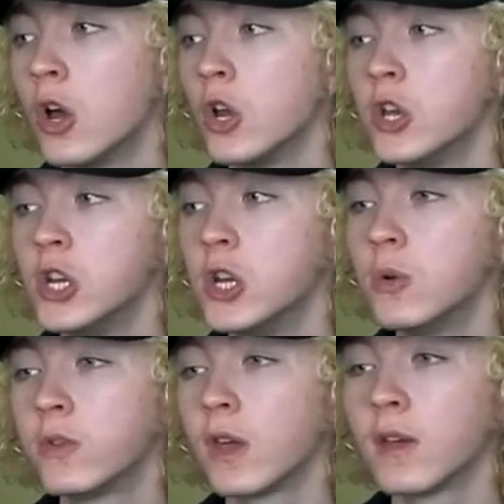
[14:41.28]

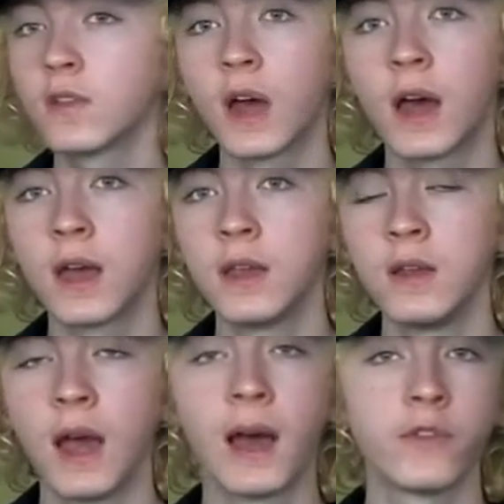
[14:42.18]
new things that
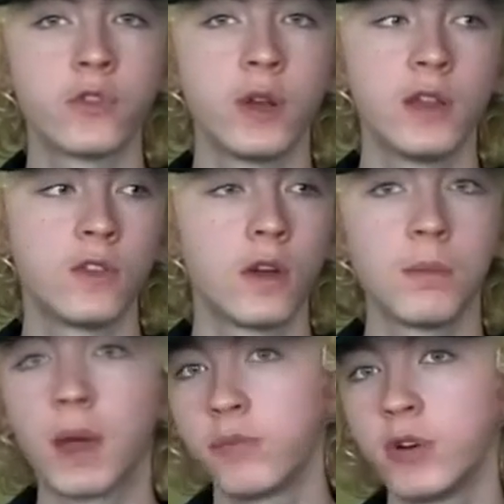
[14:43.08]
I haven't really done in
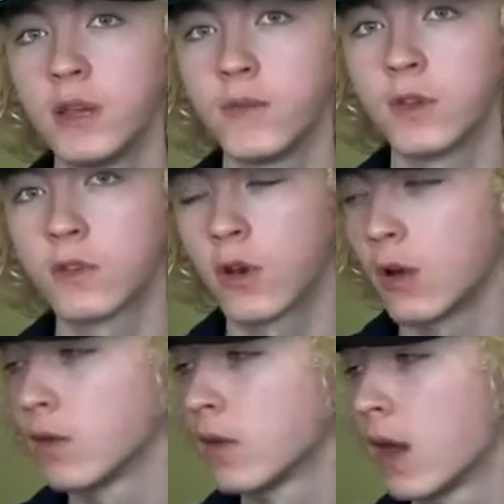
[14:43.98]
my previous
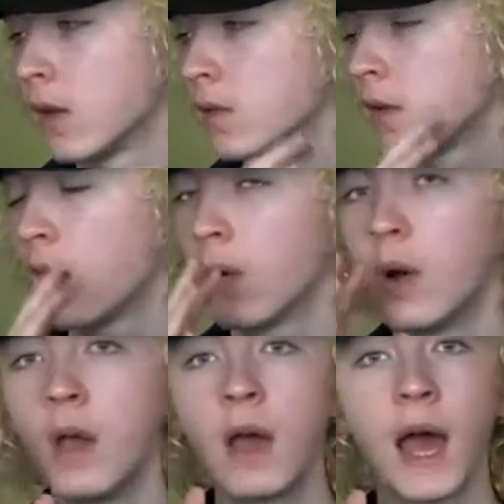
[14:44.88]
content. So
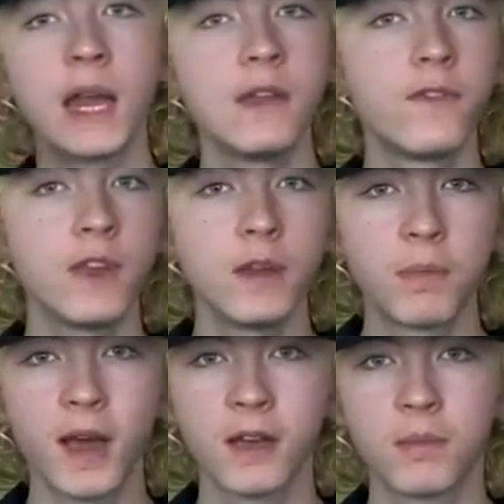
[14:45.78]
any
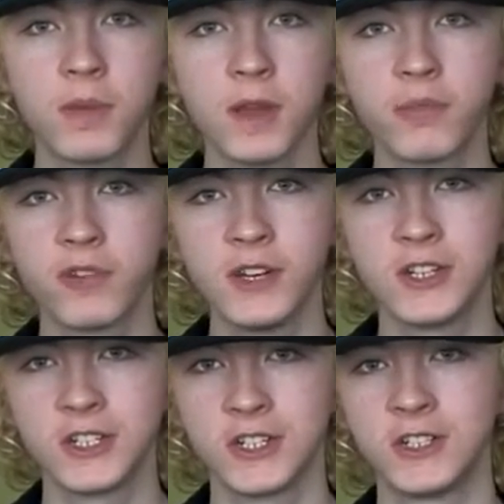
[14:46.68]
feedback would be
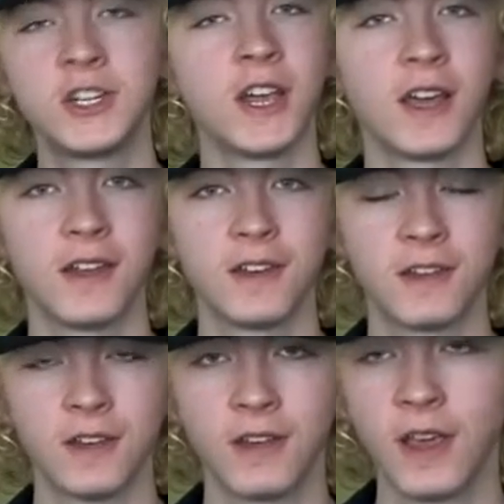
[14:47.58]

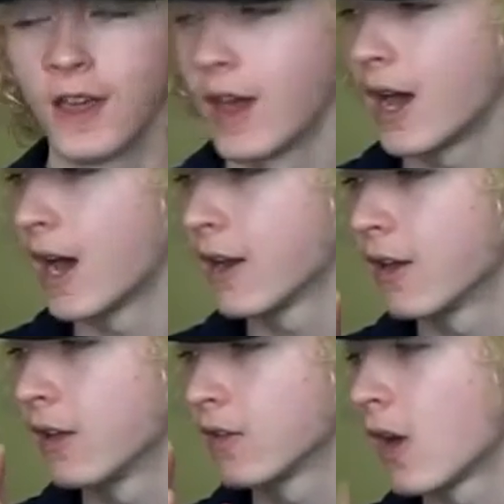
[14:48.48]
appreciated.
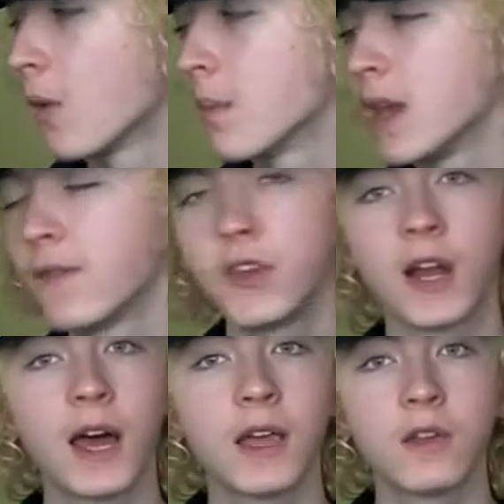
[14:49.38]
And tell me if you
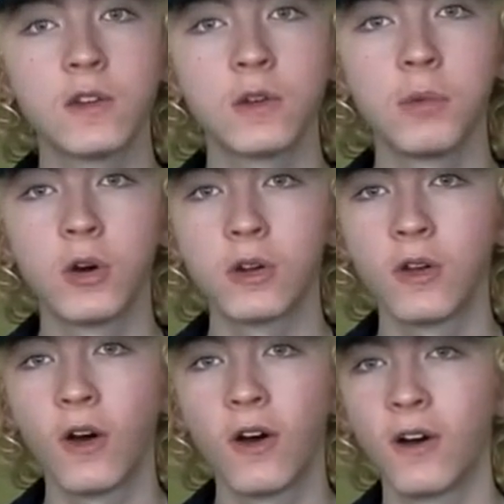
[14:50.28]
liked them or
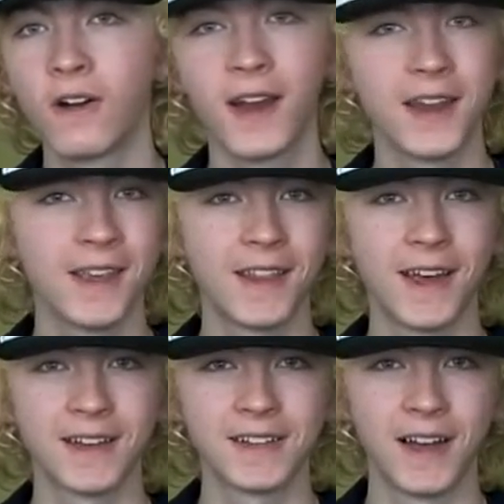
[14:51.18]
not, or any of
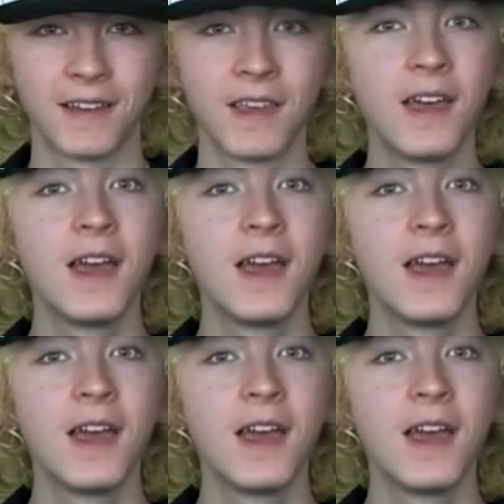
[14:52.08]
that jazz.